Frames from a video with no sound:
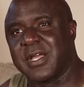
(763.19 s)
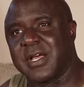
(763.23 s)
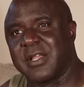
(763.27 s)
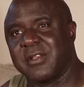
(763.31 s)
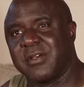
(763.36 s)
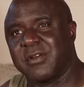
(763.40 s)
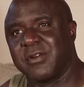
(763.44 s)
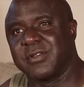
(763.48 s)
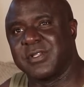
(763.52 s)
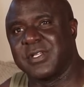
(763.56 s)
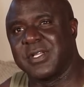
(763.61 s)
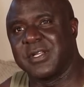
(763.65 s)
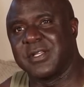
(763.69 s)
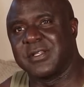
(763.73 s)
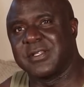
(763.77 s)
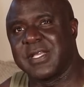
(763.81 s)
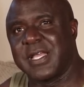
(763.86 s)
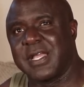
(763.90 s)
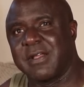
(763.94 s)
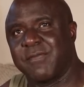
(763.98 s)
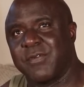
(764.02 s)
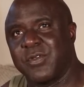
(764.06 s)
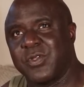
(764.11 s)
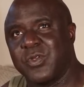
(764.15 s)
How long did it
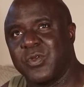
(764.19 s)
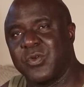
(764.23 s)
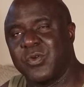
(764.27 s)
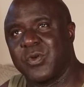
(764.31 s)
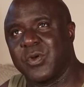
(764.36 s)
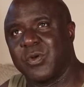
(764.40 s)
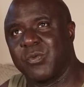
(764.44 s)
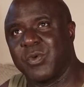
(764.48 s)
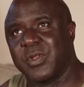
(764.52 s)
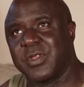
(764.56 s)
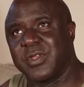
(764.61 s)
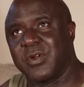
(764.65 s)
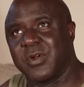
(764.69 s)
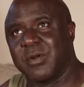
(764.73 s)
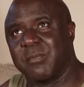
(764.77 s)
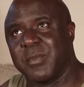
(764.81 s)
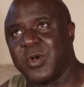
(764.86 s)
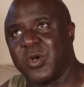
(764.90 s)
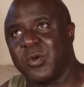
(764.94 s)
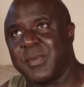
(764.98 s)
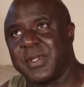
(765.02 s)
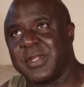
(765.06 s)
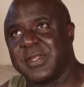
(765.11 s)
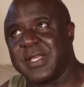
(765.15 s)
take for you, or was there a
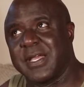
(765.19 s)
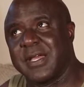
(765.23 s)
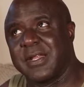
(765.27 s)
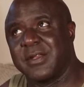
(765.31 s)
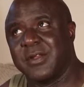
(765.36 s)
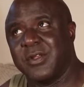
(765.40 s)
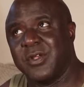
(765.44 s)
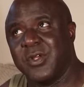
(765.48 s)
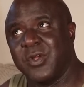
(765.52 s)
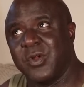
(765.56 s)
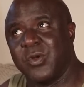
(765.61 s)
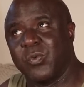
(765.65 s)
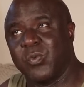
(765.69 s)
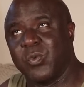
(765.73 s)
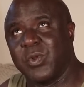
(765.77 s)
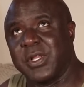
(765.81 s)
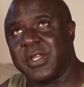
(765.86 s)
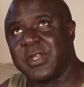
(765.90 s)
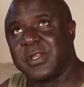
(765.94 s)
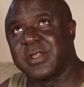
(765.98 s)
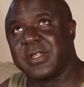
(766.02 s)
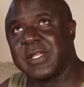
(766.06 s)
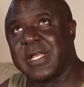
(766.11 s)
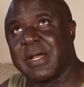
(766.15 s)
moment that
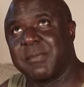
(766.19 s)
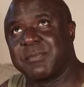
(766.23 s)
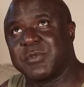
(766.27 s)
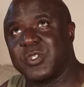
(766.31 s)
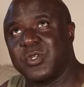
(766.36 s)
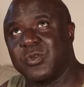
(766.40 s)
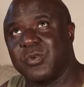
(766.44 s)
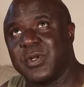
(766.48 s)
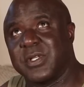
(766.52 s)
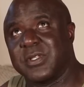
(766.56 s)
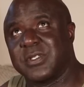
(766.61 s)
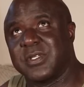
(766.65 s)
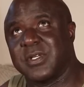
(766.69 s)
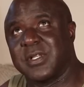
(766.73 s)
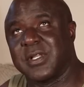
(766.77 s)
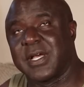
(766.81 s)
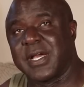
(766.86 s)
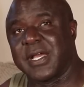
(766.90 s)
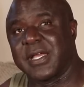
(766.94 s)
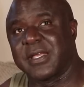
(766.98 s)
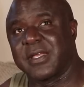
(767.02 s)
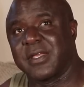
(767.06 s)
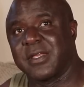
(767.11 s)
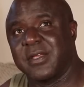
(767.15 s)
really snapped you into
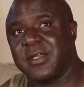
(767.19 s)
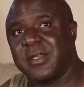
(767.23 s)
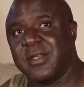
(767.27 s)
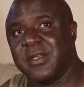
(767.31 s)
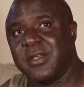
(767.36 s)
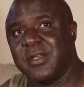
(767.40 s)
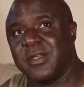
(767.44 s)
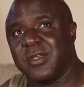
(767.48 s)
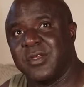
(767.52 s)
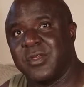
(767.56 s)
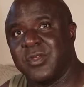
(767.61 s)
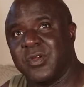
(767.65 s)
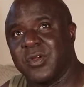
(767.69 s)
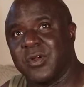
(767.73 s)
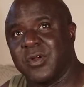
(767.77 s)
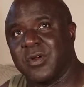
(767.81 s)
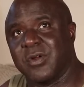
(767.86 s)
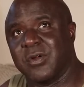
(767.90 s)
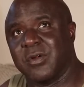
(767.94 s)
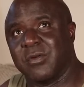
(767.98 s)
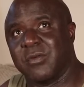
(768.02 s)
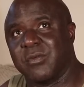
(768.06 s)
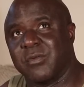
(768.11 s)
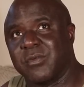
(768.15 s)
like
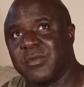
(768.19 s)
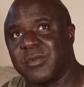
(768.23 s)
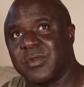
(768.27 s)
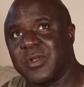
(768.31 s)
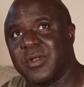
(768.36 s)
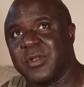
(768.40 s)
your